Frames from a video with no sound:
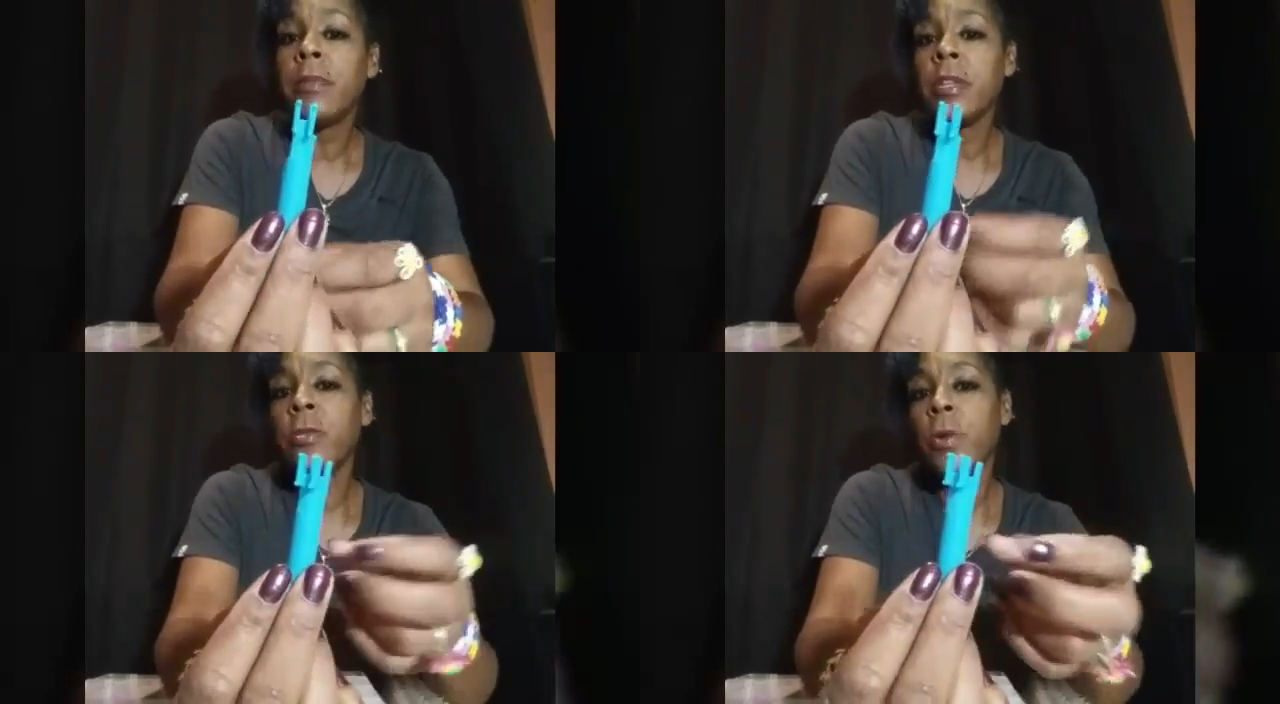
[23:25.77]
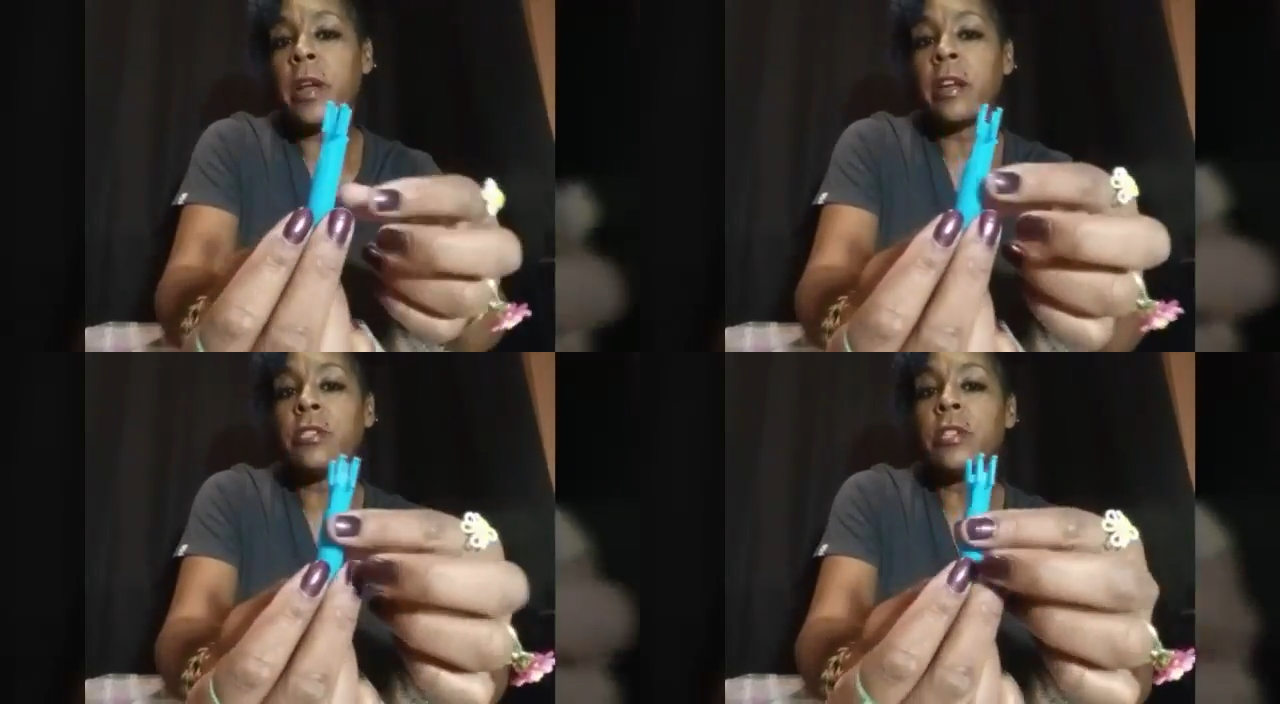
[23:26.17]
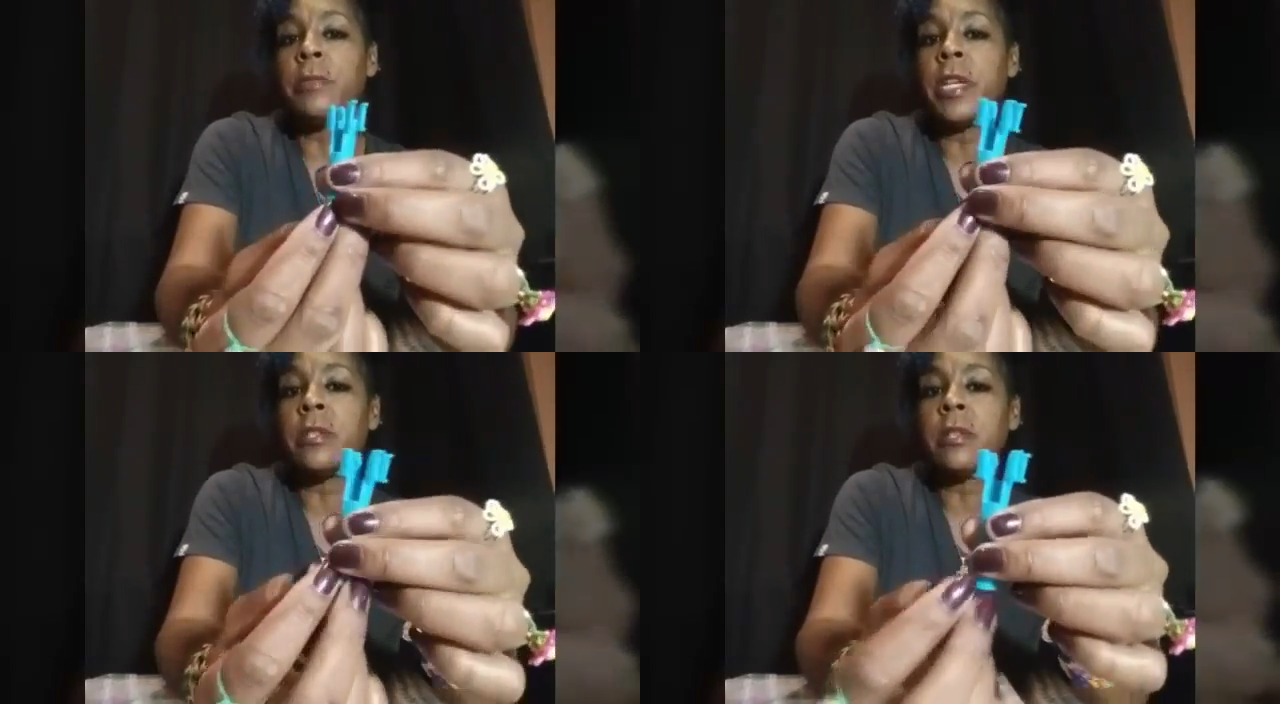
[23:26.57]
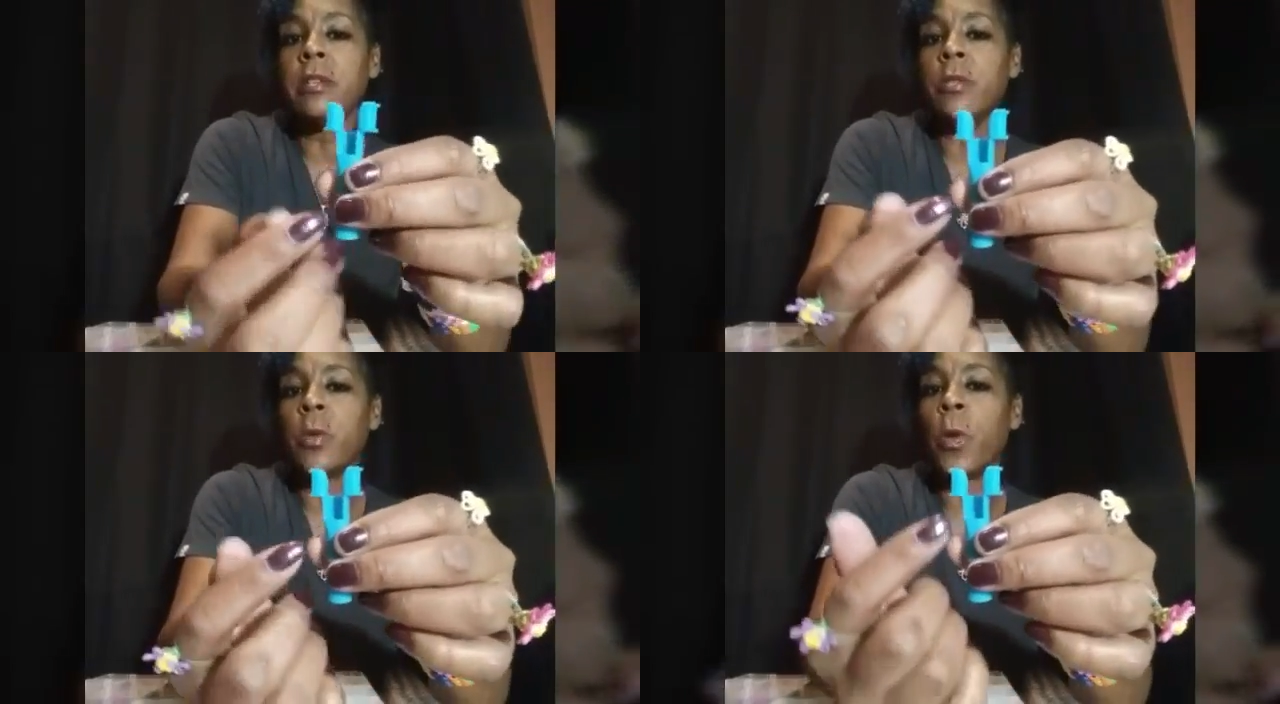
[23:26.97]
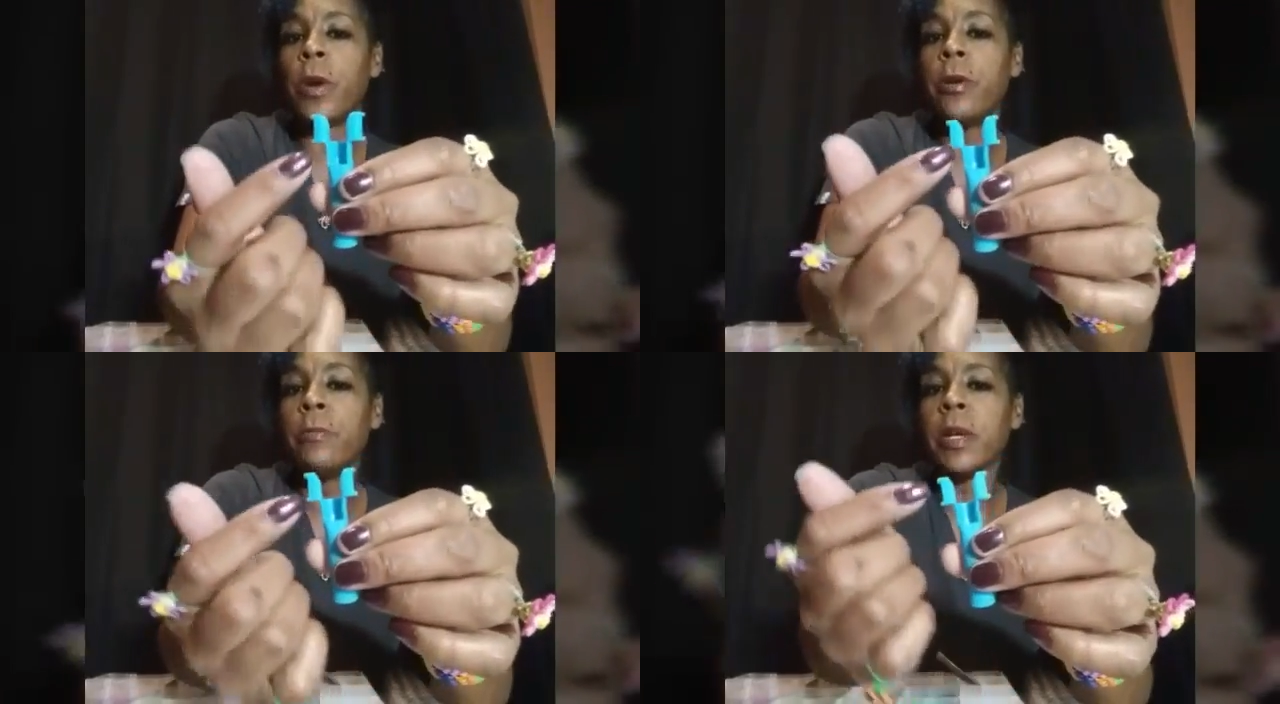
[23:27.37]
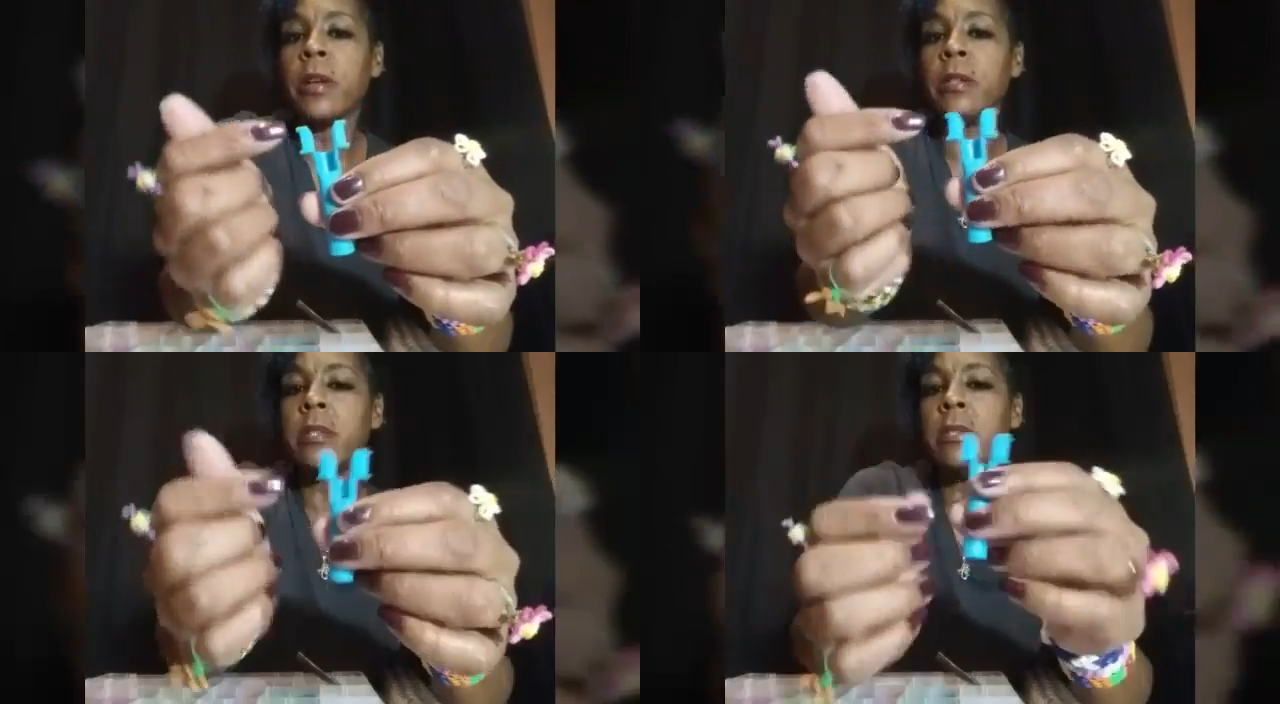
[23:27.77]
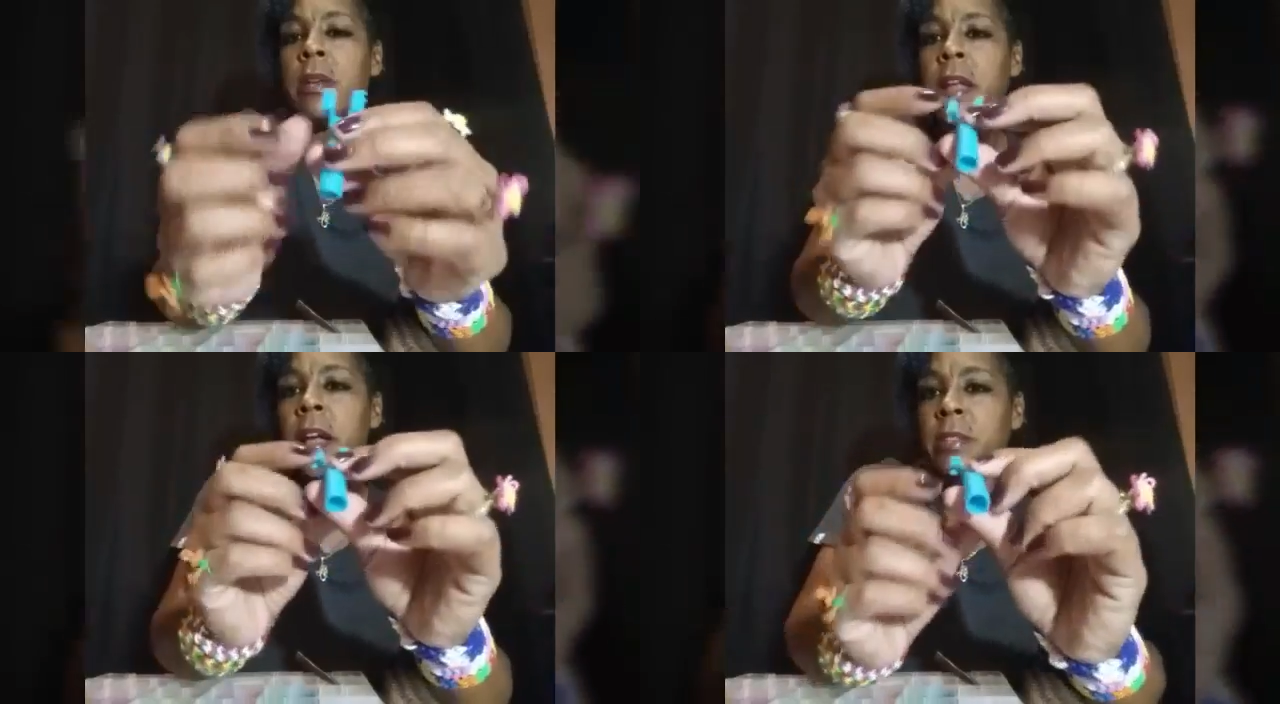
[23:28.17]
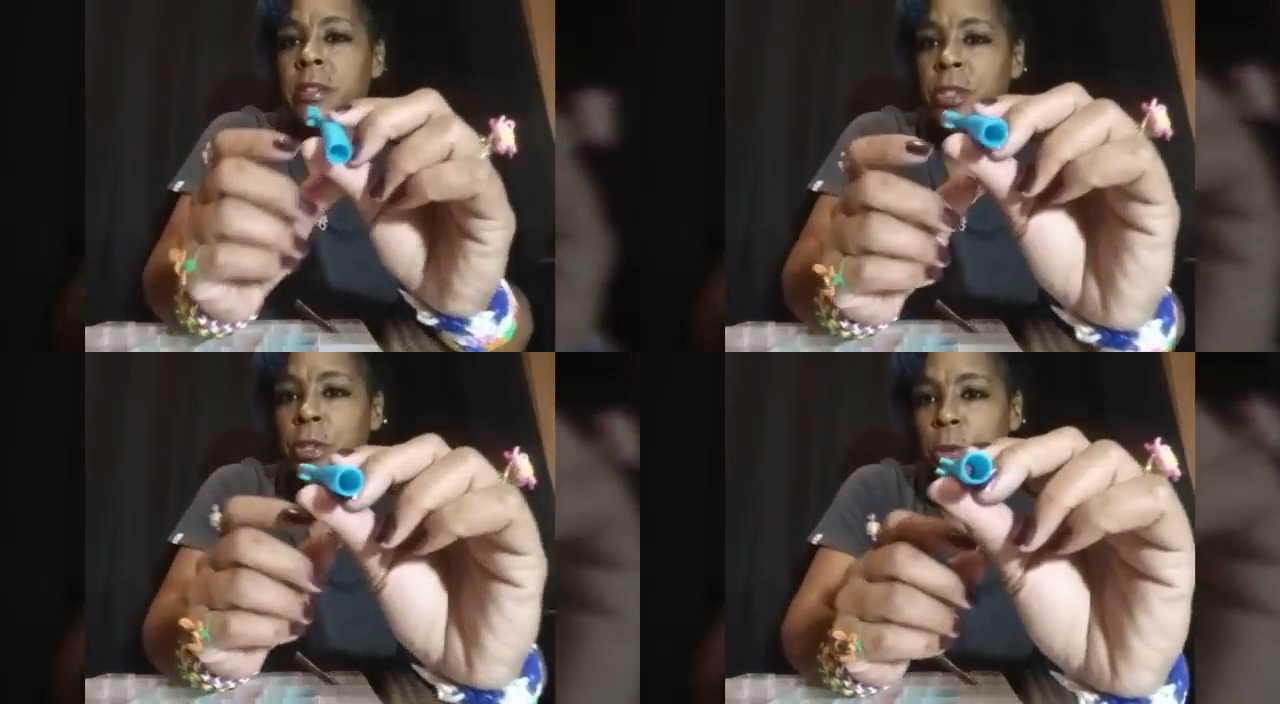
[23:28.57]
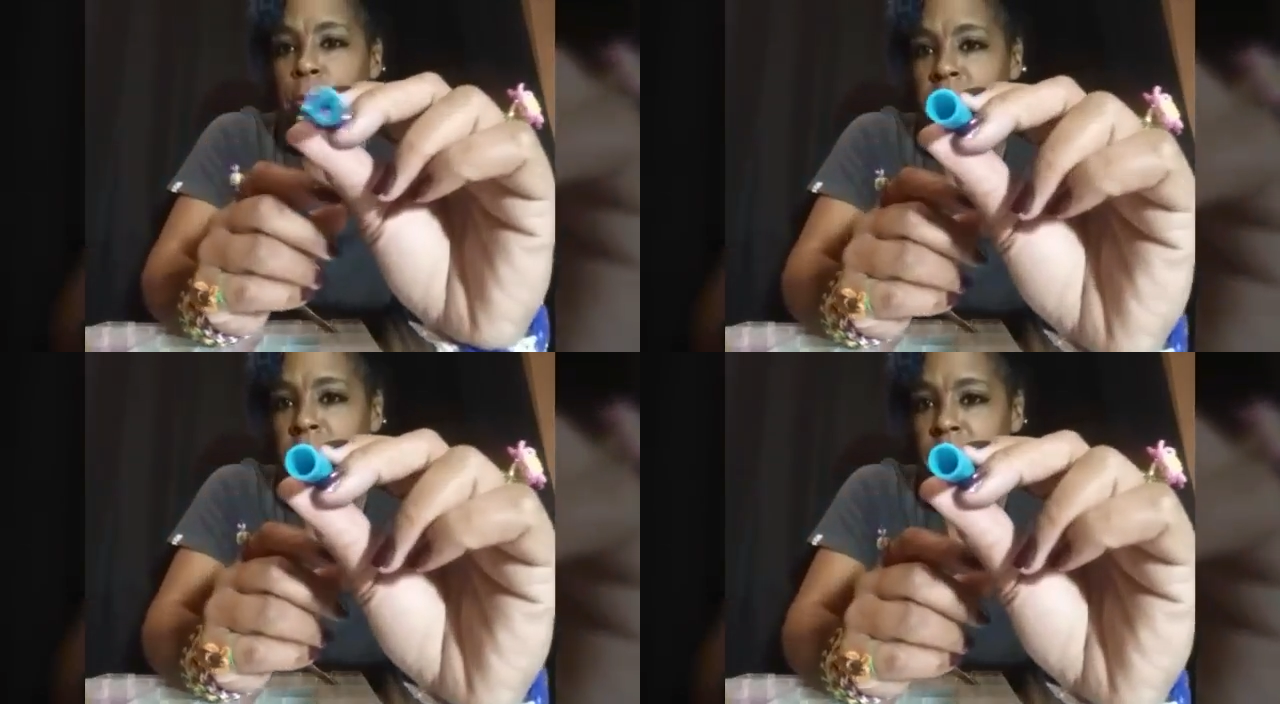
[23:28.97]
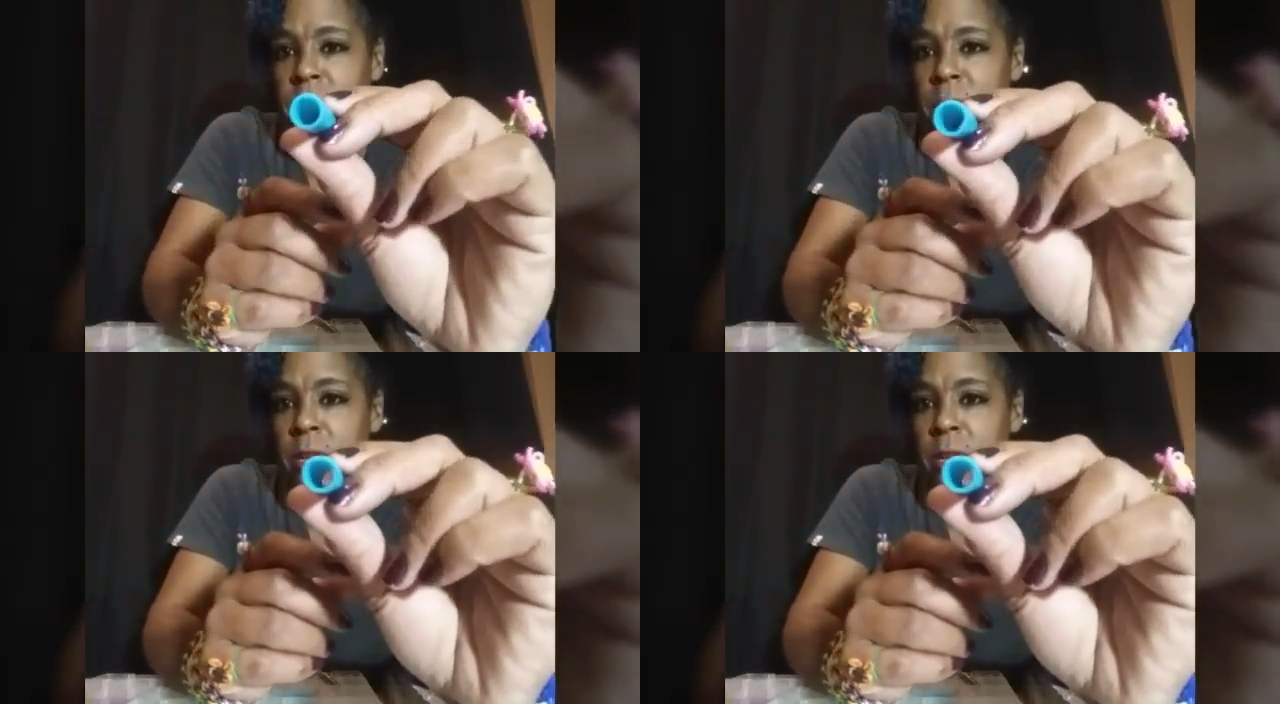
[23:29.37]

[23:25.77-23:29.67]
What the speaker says: This one actually basically is weird because it has a tube in it.